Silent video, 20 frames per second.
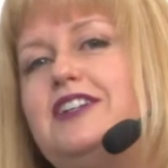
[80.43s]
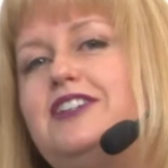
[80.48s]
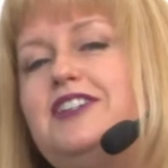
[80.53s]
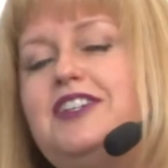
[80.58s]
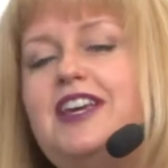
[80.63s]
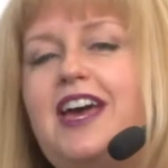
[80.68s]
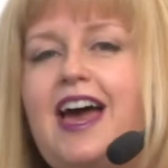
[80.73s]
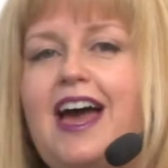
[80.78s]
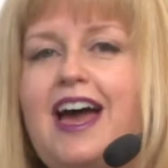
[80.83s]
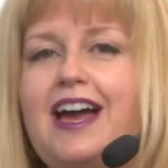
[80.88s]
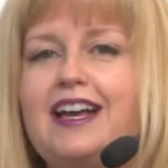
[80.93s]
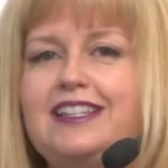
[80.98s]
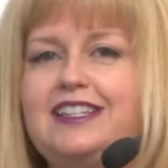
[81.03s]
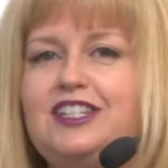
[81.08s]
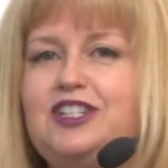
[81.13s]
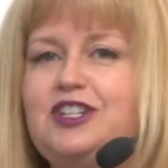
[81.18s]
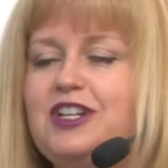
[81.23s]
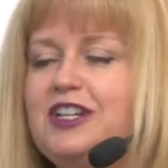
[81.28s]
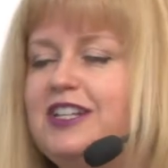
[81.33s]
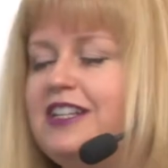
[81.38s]
tags
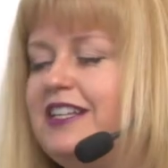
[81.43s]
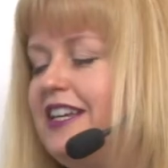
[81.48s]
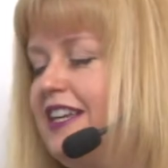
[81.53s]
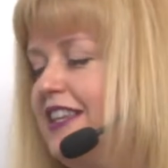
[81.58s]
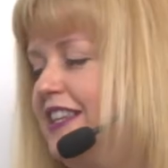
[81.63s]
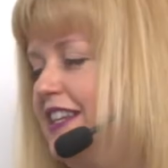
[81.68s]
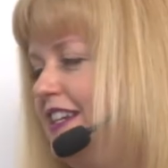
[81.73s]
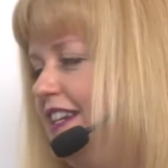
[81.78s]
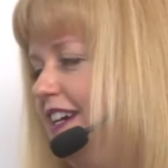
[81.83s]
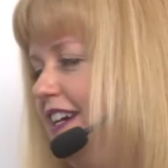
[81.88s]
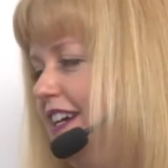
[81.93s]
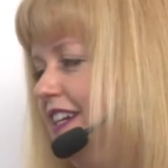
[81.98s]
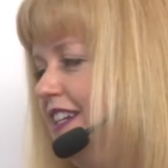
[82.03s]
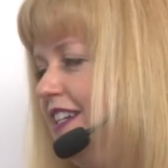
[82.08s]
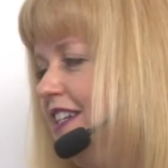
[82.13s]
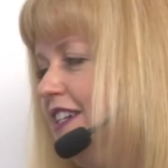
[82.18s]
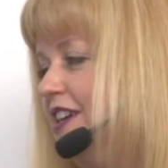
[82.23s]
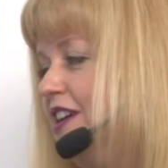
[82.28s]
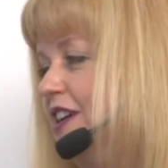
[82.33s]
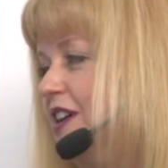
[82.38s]
jingling in the
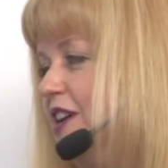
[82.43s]
night.